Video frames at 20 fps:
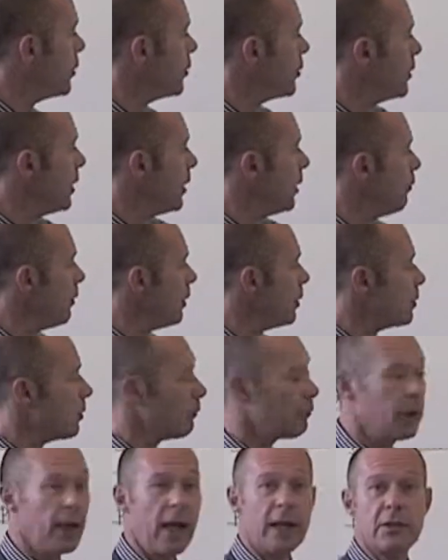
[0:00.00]
a series
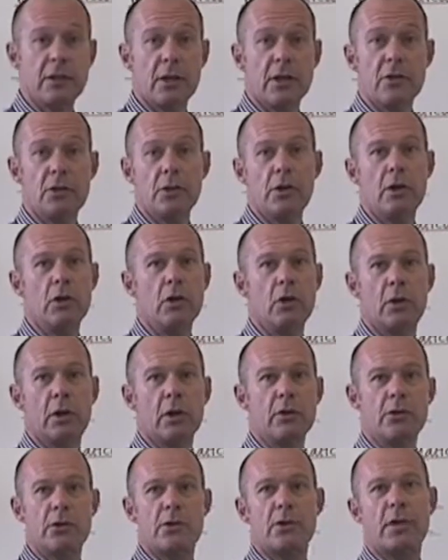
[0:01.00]
of letters that you
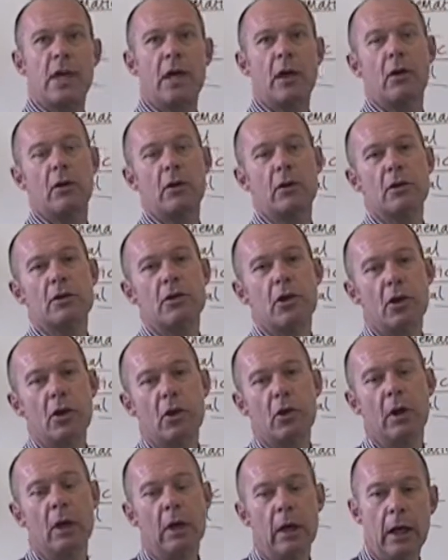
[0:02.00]
can stick
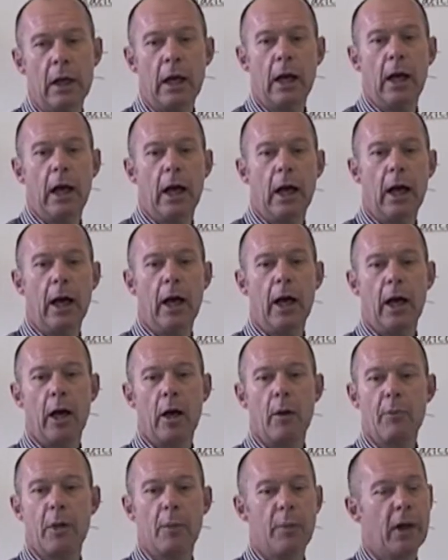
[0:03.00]
onto
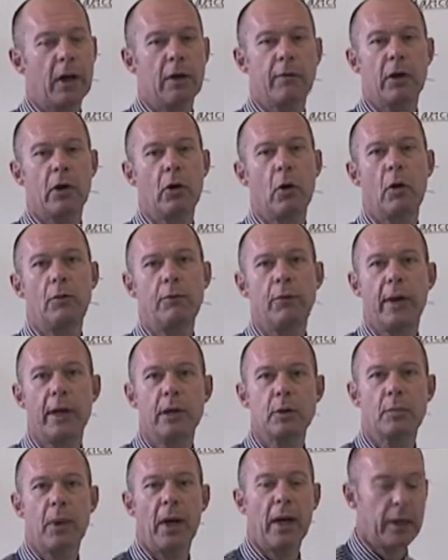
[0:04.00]
the back of a
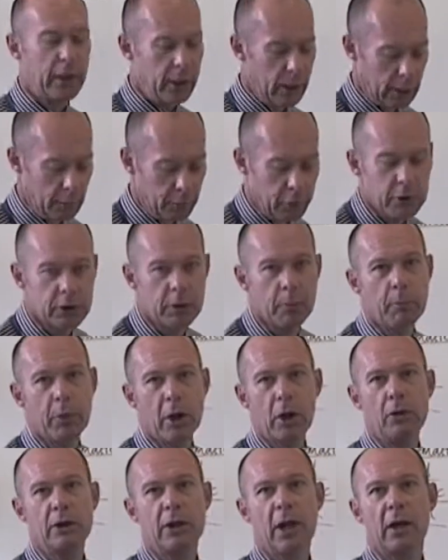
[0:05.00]
cornflakes packet and put some
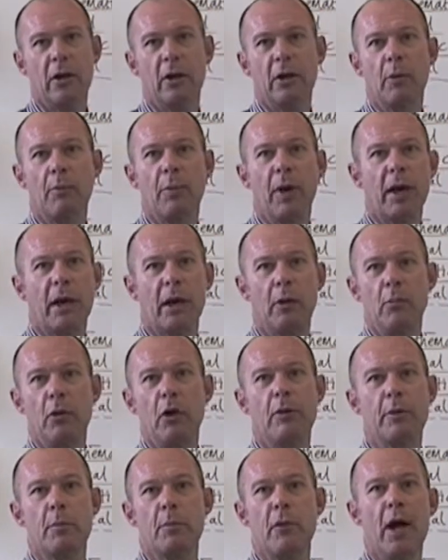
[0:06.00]
blue tack on the back and
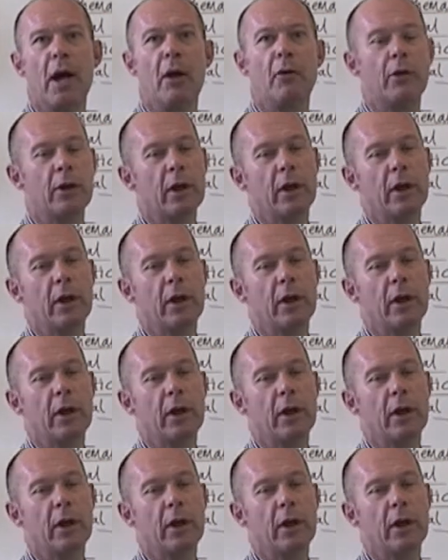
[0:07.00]
move them around.